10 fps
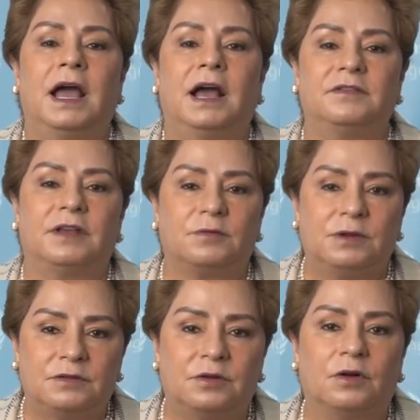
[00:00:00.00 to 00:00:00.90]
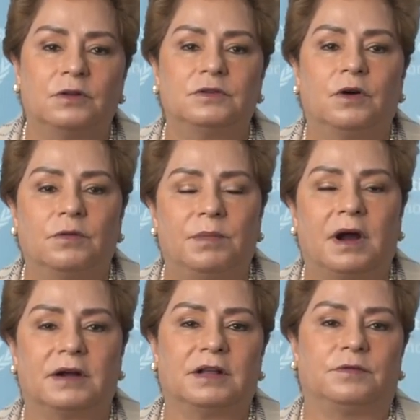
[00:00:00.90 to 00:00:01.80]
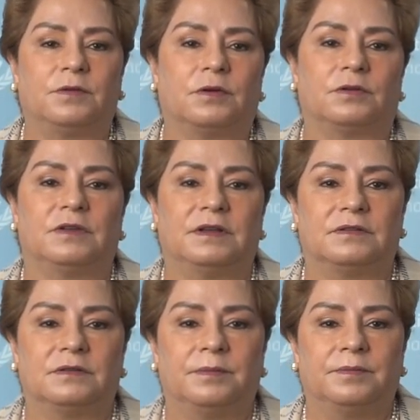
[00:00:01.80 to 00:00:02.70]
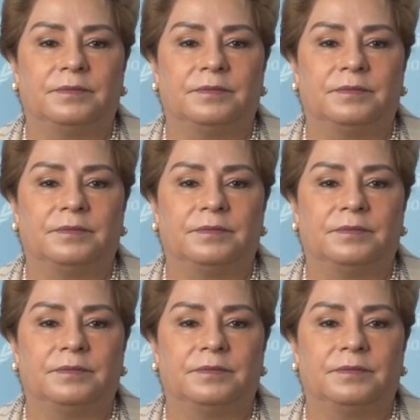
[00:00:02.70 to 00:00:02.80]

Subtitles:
as a result of market forces.